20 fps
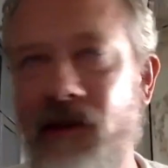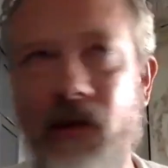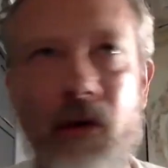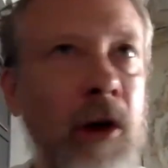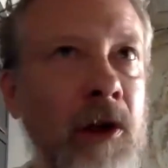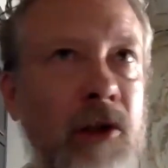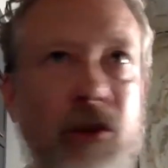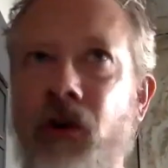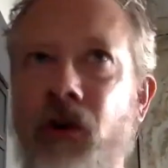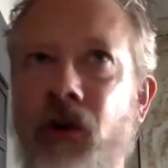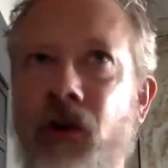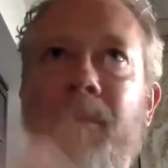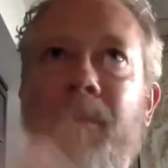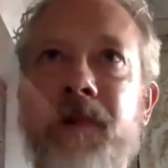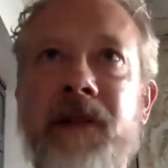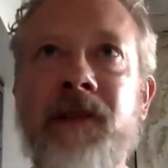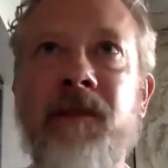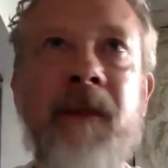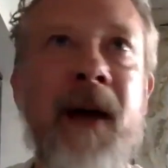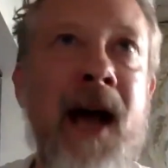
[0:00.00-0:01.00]
It's all
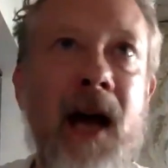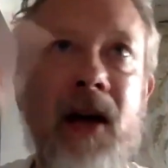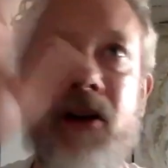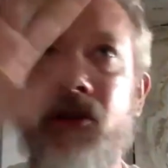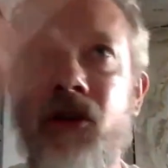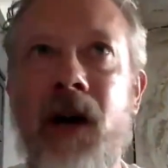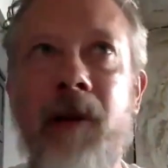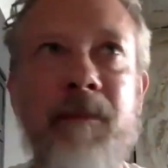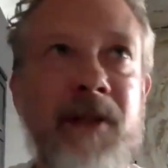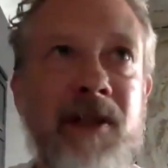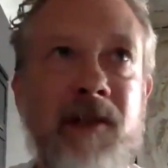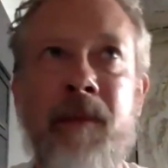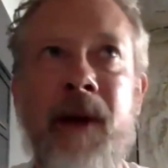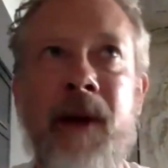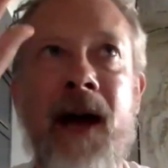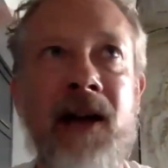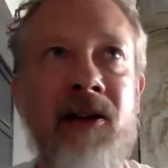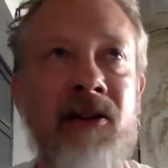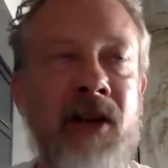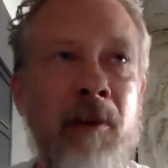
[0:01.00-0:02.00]
Trump is bad, Trump is
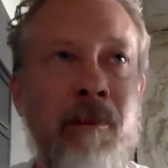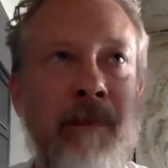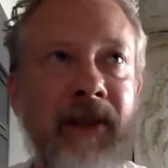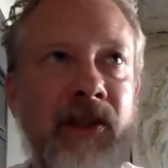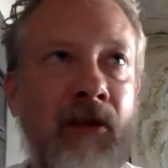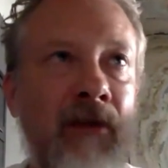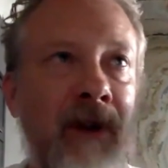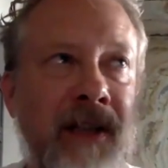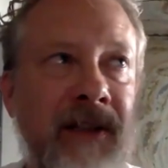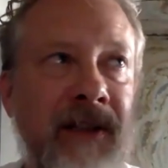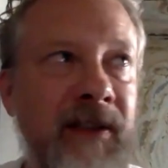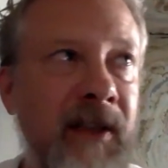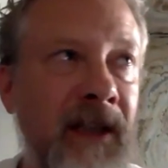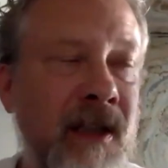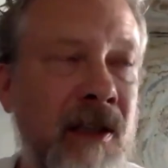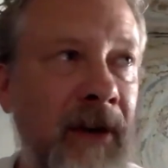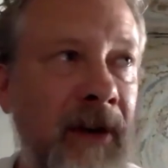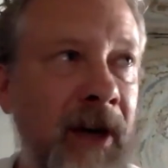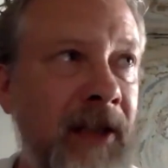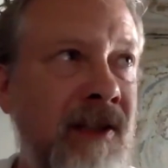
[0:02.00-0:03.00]
bad, Trump is
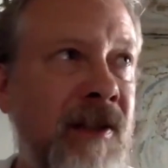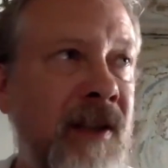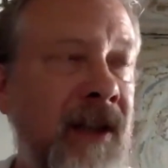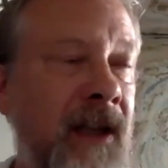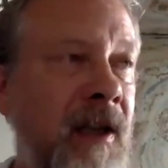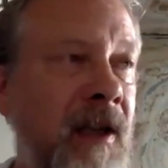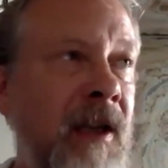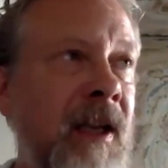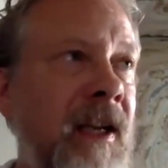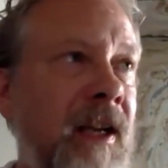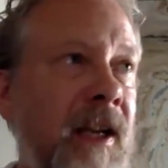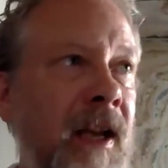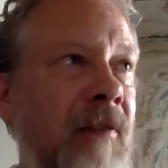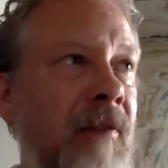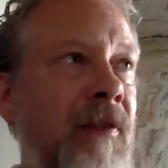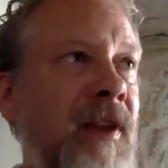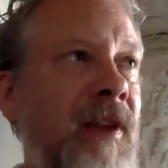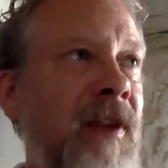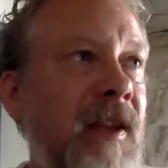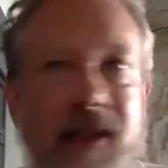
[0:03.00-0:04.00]
crazy, crazy.
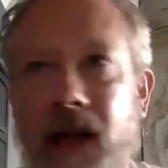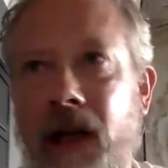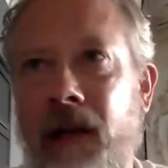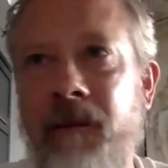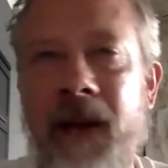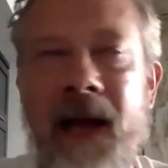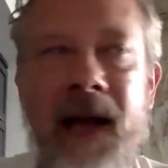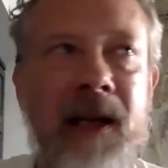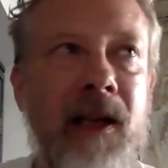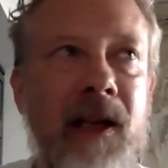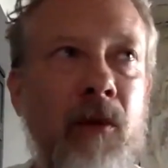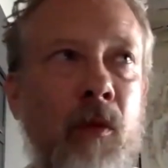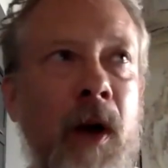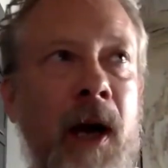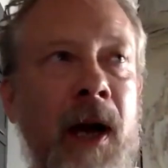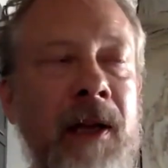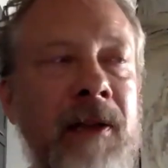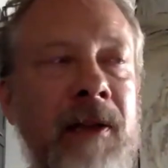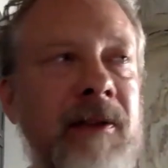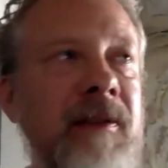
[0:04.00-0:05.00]
Everything's like black and
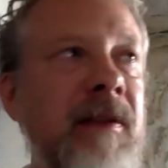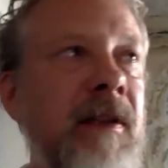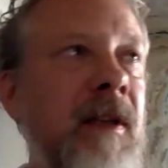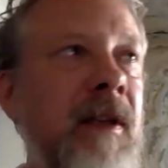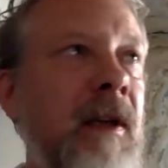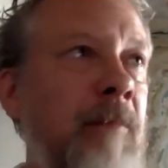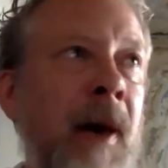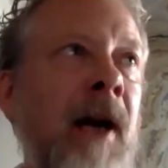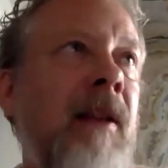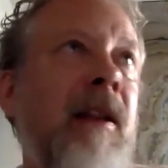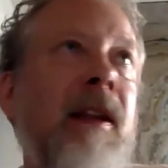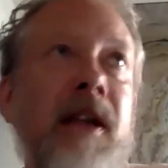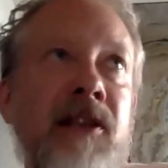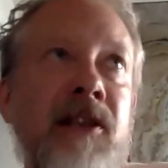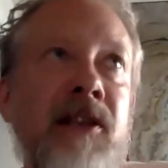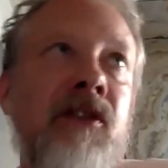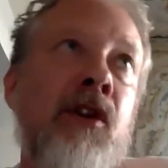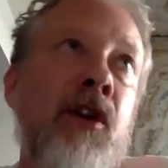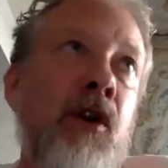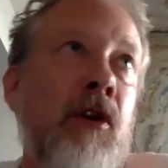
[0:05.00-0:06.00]
white. Biden
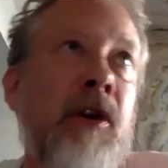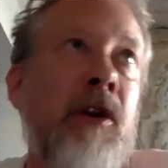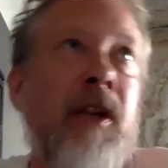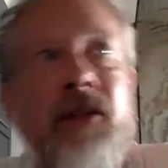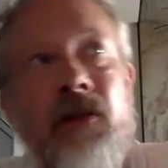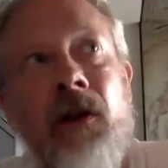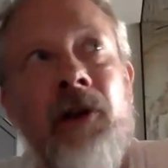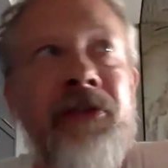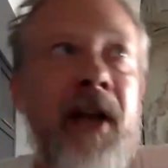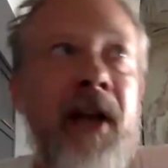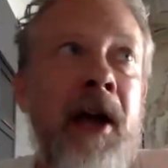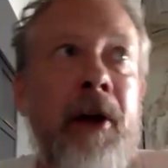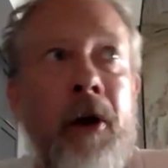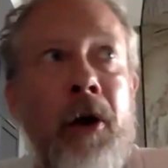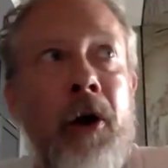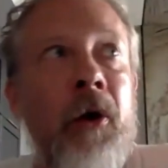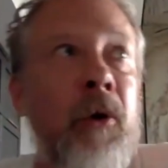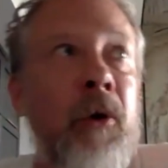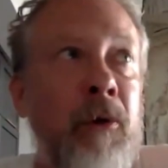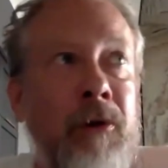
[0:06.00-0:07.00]
is good. He's not that
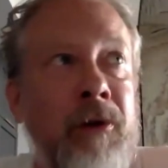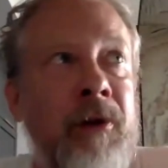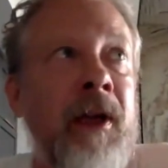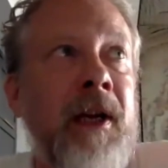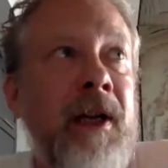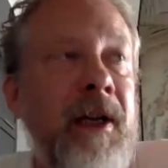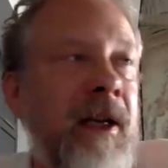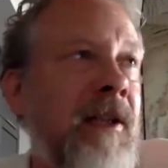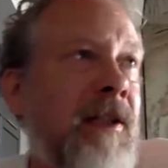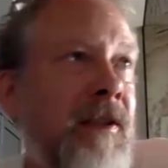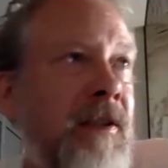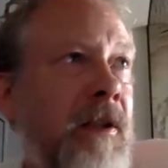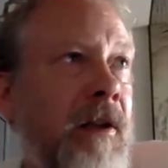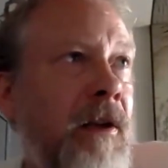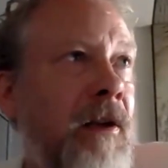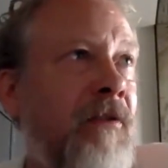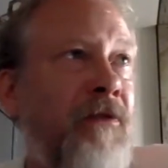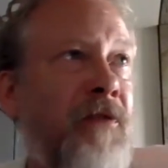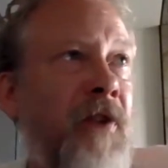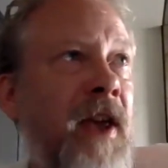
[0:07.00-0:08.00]
old. It's
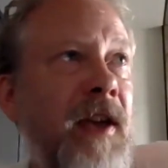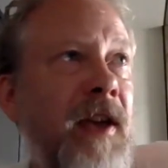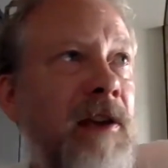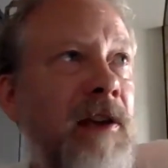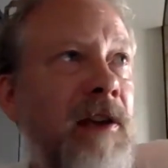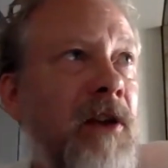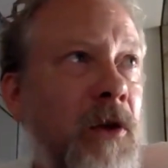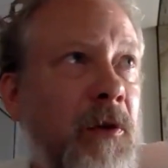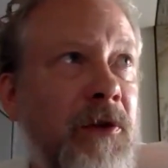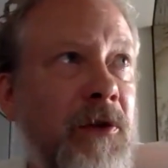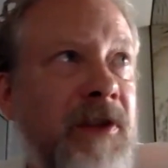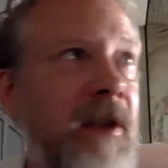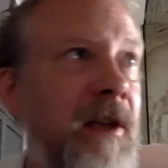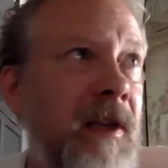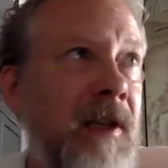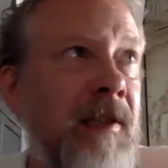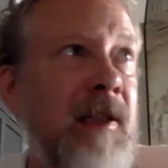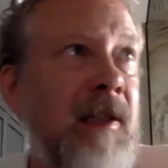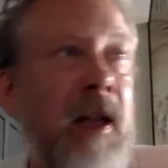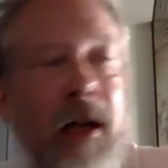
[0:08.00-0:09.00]
fake news
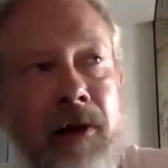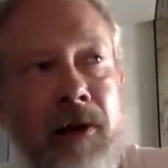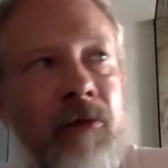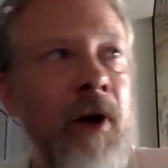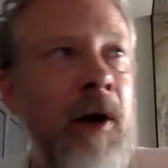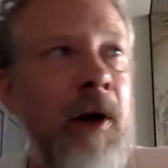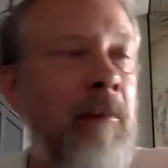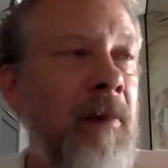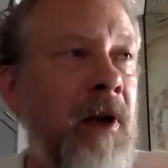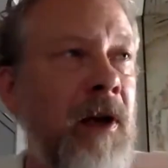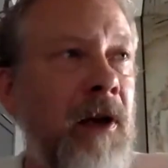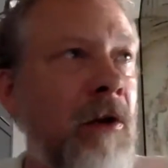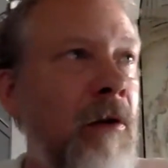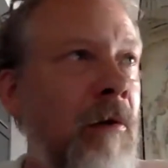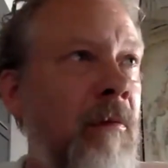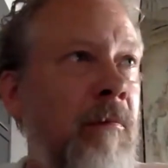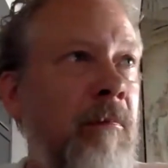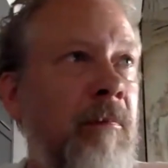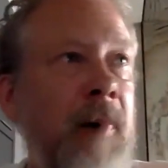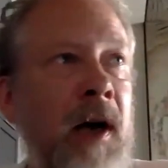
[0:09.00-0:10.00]
that he's like rumbling
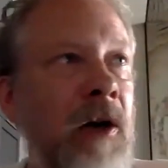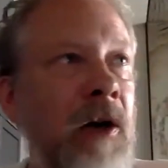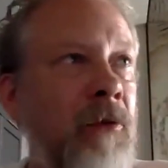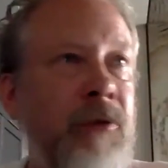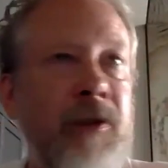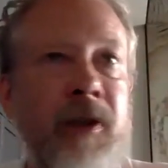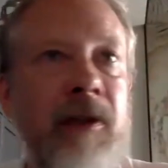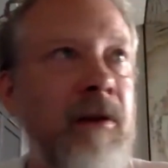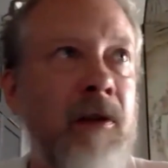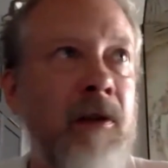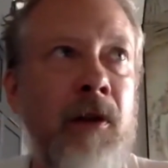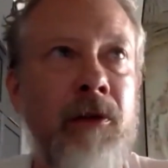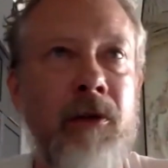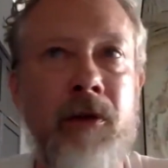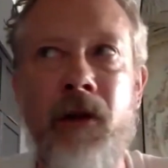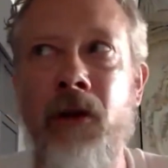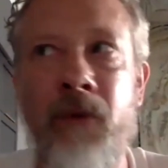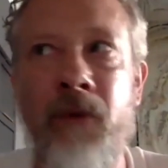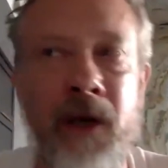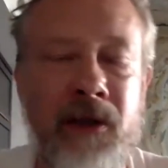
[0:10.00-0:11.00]
about and
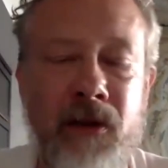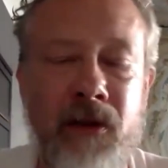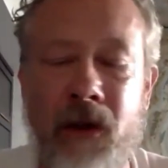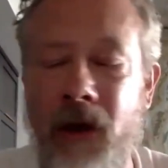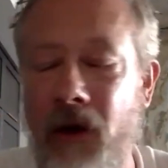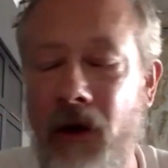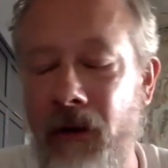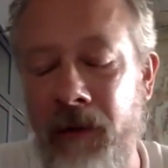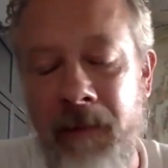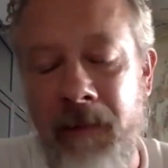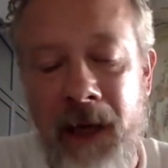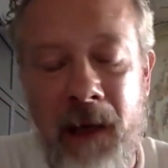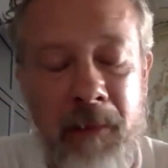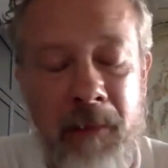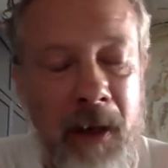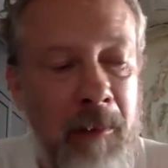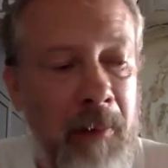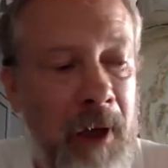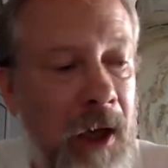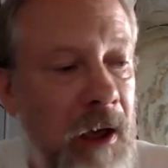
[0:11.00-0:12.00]
don't know where to go and blah,
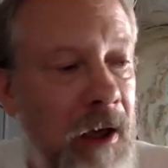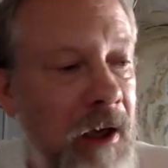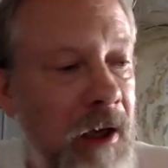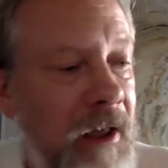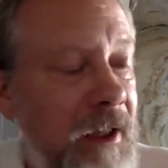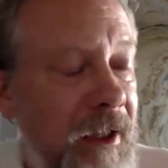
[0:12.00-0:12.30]
blah, blah.